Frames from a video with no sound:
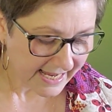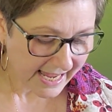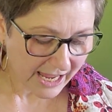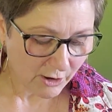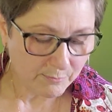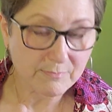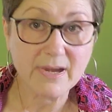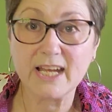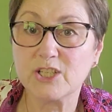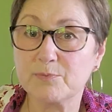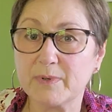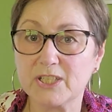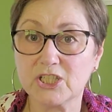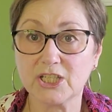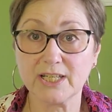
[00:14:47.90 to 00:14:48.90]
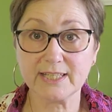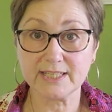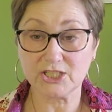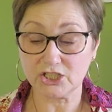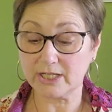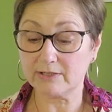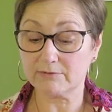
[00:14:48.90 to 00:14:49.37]
how much, but
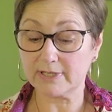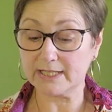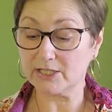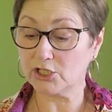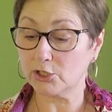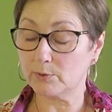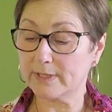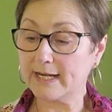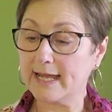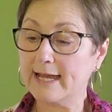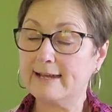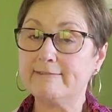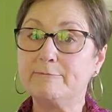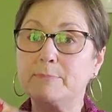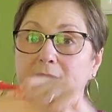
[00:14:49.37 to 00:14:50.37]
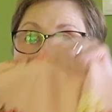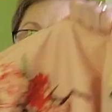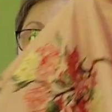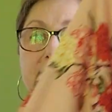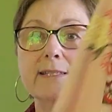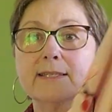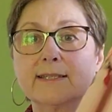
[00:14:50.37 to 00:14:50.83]
it's generally 2.5
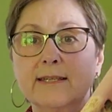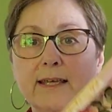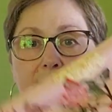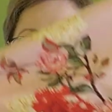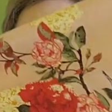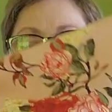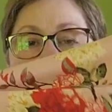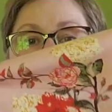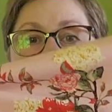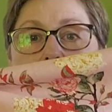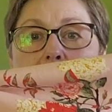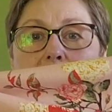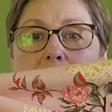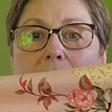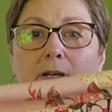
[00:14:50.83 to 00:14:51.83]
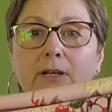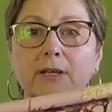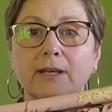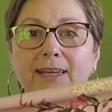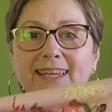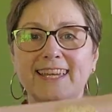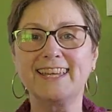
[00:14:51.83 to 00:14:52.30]
meters. Look,
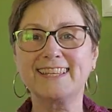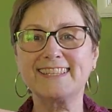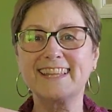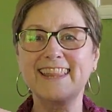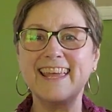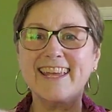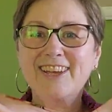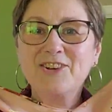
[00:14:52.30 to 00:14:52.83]
isn't that